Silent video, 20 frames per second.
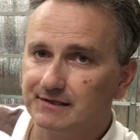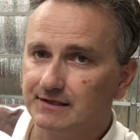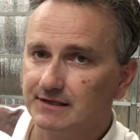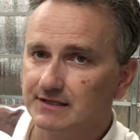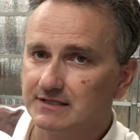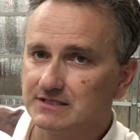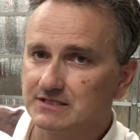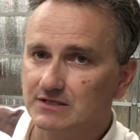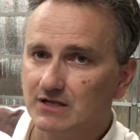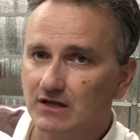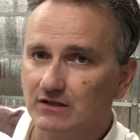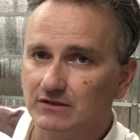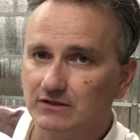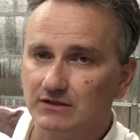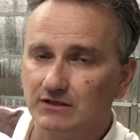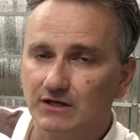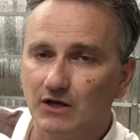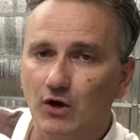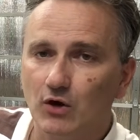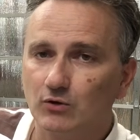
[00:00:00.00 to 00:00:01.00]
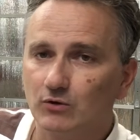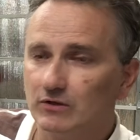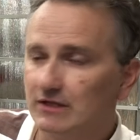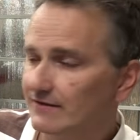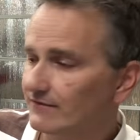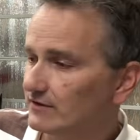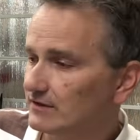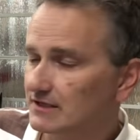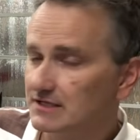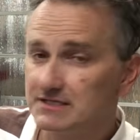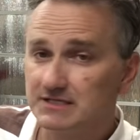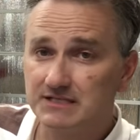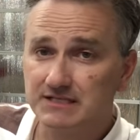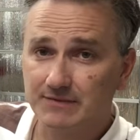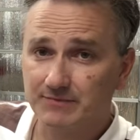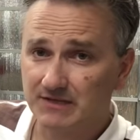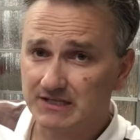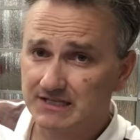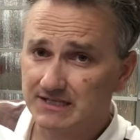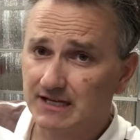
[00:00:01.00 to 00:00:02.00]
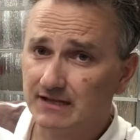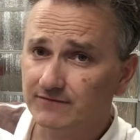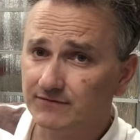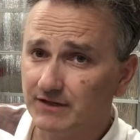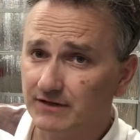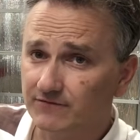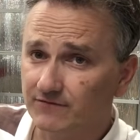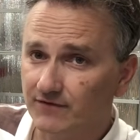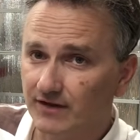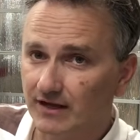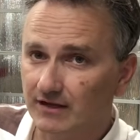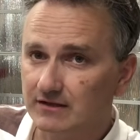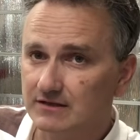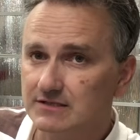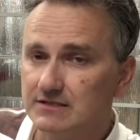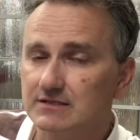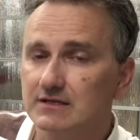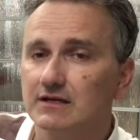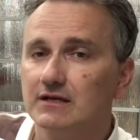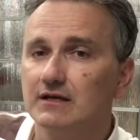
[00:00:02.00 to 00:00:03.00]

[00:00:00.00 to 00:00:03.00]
it's not the auto leveling system itself that fails,